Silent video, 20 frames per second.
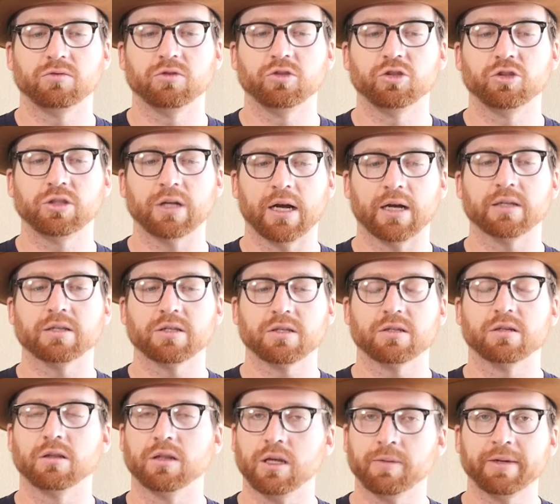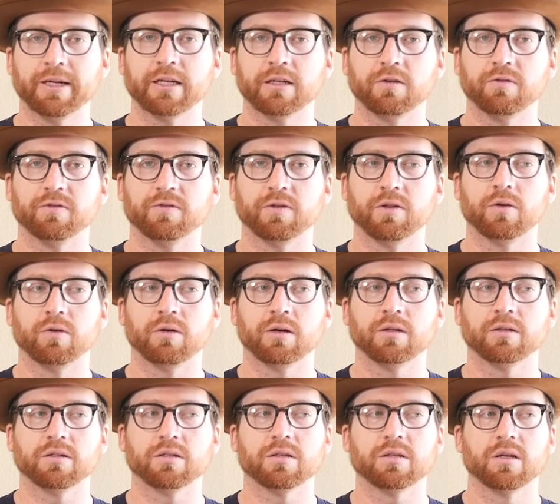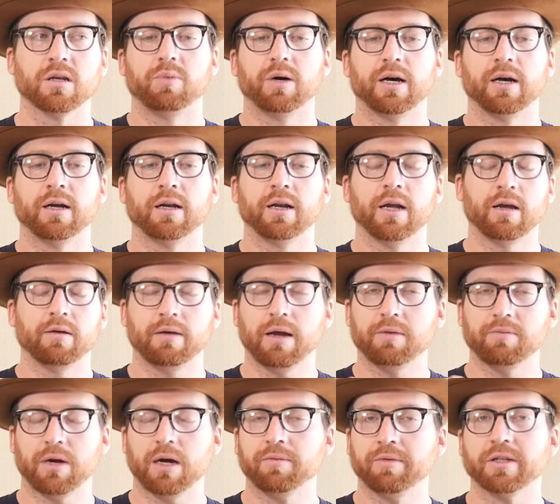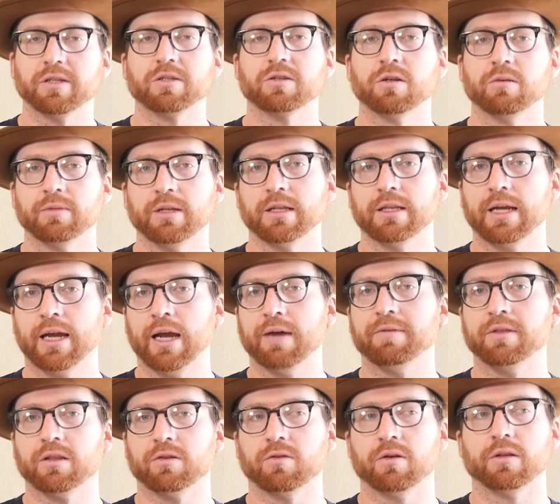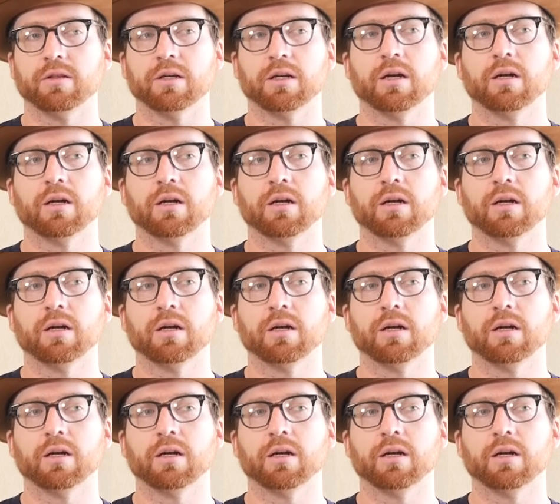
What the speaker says: just limited to Florence, but I would assume that they have it throughout the